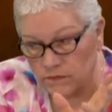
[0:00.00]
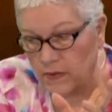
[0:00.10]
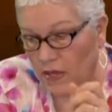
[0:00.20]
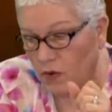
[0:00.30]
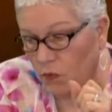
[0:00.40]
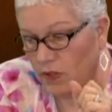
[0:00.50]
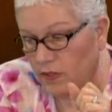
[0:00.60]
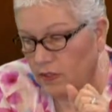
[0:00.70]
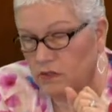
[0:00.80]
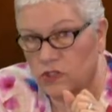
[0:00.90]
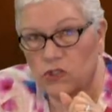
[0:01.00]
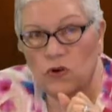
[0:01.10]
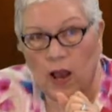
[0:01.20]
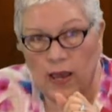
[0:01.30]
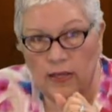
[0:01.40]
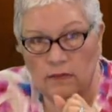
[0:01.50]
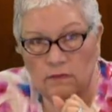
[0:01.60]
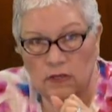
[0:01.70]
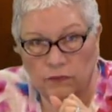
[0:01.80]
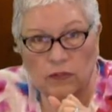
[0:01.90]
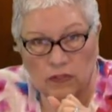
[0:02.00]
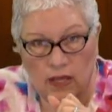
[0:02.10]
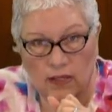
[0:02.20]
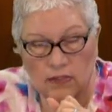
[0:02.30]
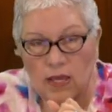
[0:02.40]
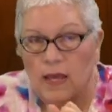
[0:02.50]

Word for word: being willing to try different things.